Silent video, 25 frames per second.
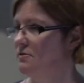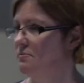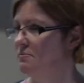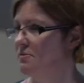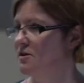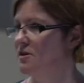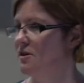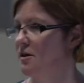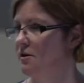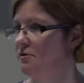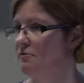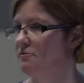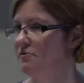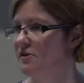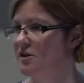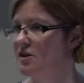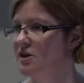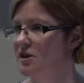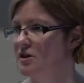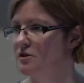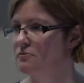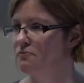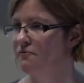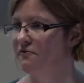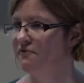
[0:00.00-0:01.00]
So this
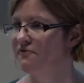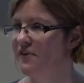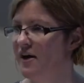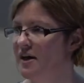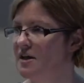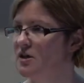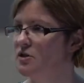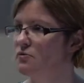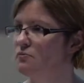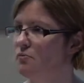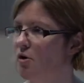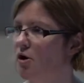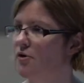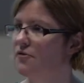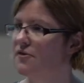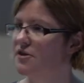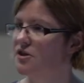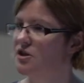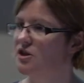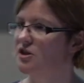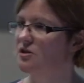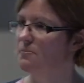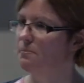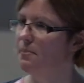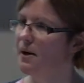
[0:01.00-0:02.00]
is phase one, this
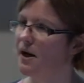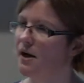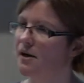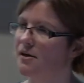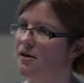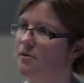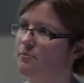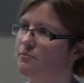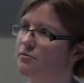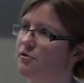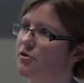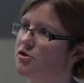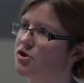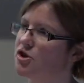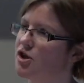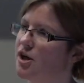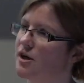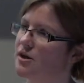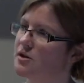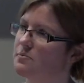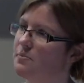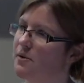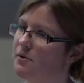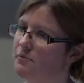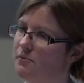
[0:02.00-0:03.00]
is a pilot
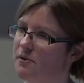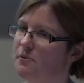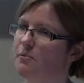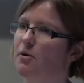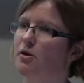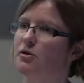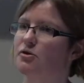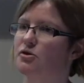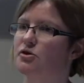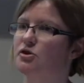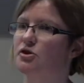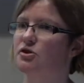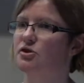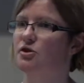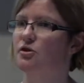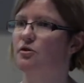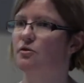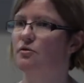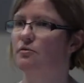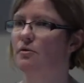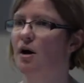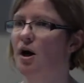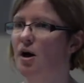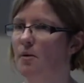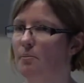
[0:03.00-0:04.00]
project, but we want to
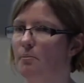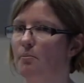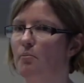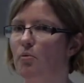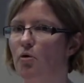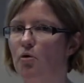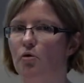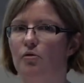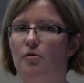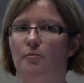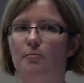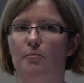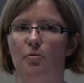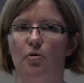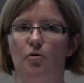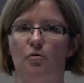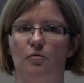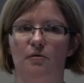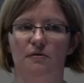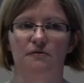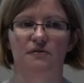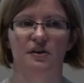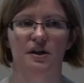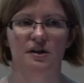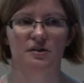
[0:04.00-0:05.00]
do more and more
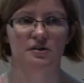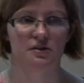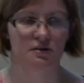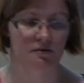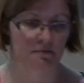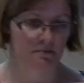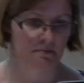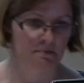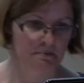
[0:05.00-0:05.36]
of this.